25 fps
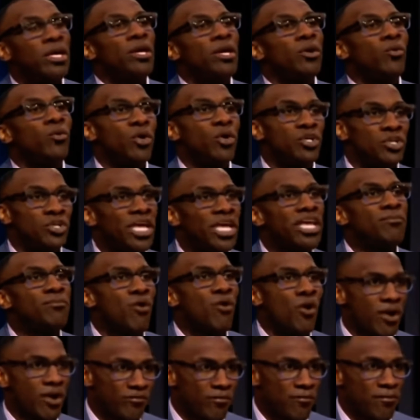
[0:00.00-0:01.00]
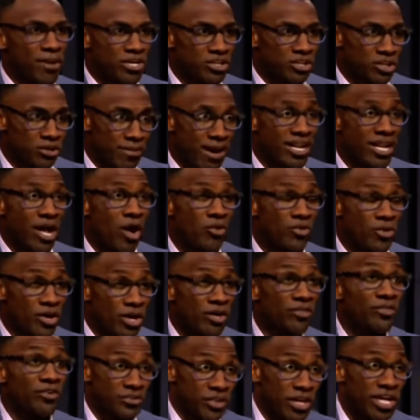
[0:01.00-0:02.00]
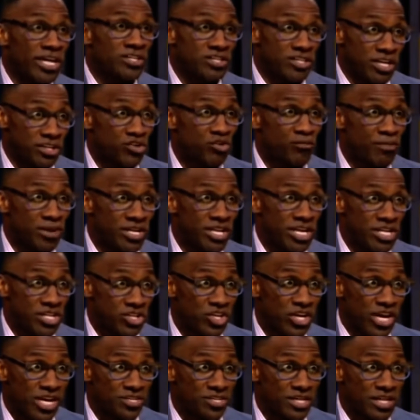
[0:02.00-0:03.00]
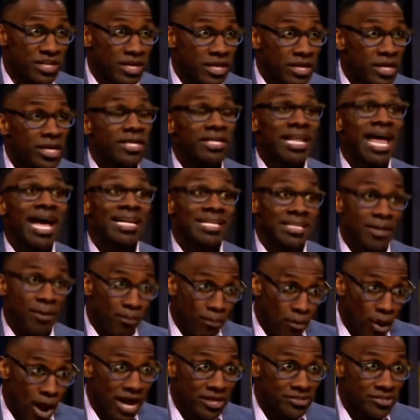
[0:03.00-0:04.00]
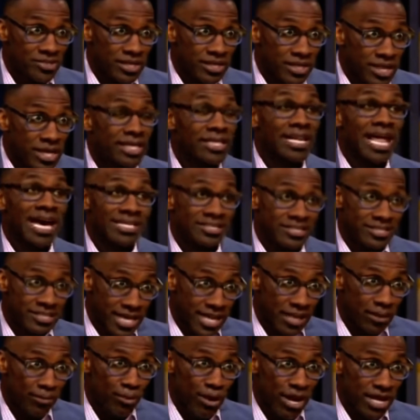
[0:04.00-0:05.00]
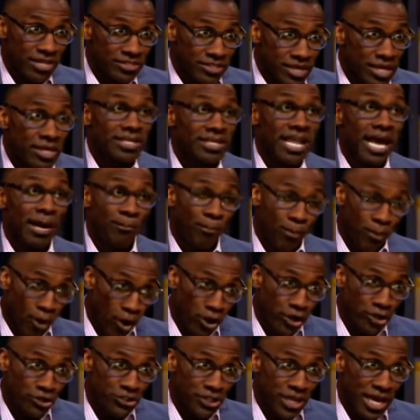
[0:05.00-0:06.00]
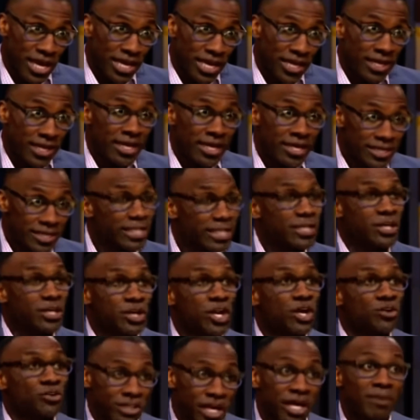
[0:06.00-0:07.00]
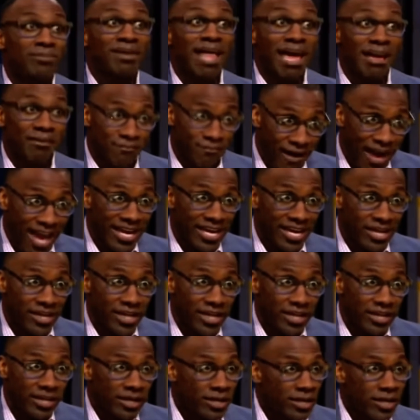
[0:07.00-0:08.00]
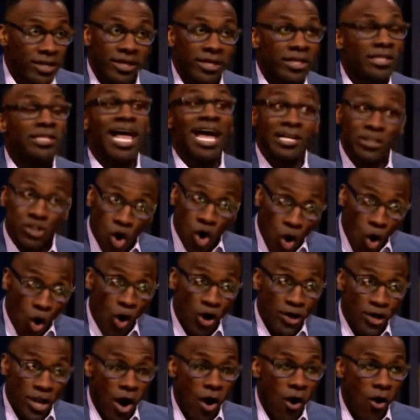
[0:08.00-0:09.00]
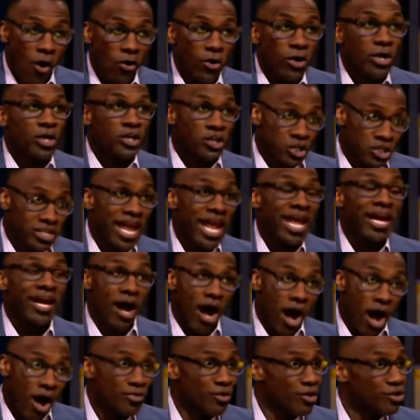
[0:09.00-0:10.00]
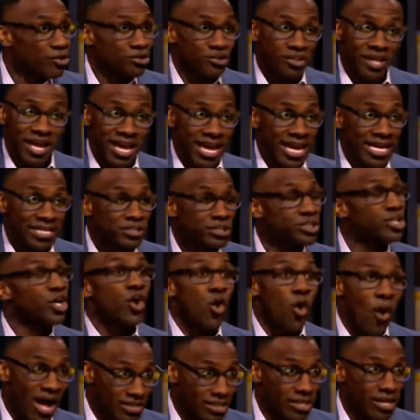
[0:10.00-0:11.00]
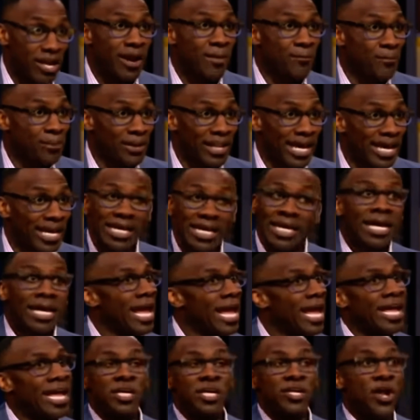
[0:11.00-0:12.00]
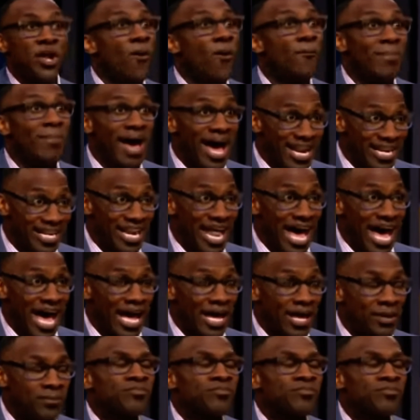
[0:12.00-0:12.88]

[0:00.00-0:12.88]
Well, you need more information about all the other things that you've been ingesting, like naproxen, like Celebrex, like Percocet, you know, Skip, like Vicodin, like Toradol. You take all those things to go out there and play, and you don't bat an eye.